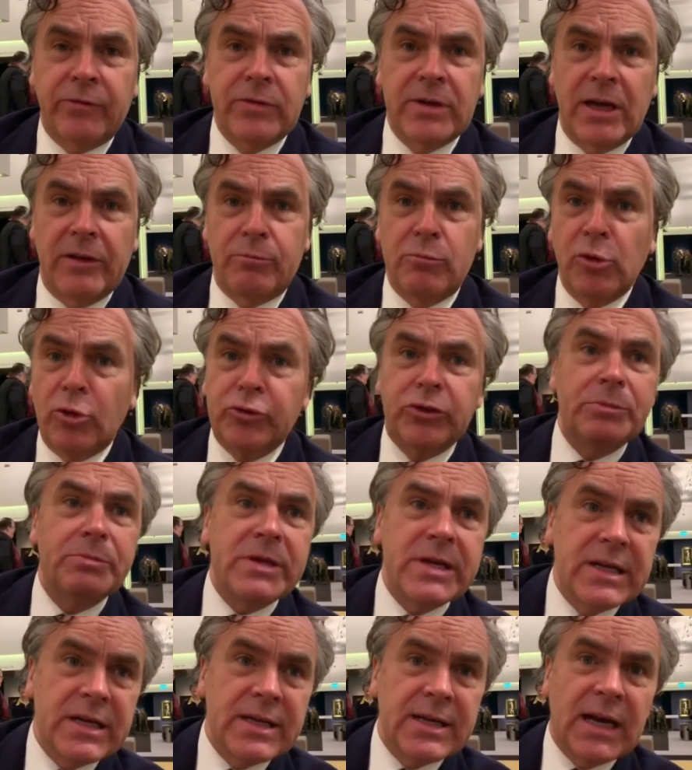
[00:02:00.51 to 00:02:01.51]
We have
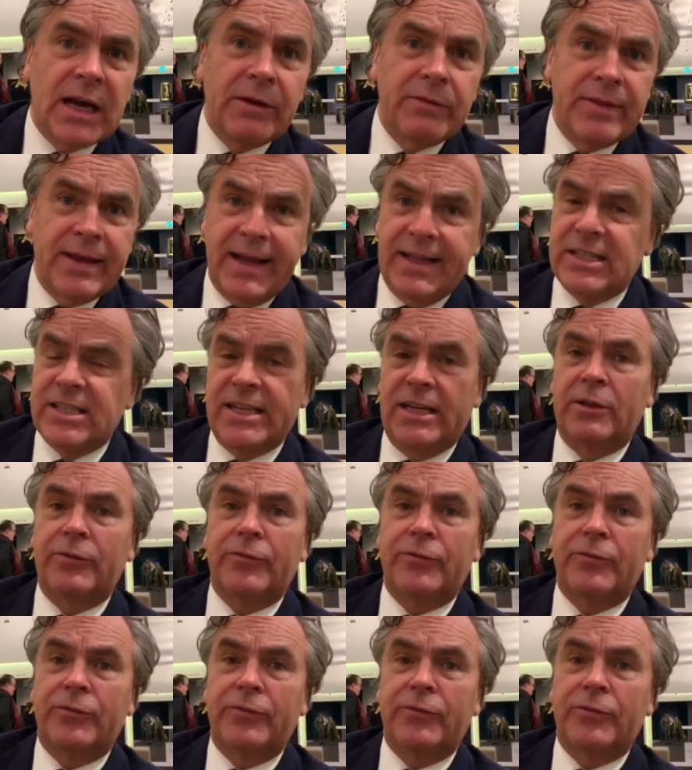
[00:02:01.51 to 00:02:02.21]
multimedia, they can send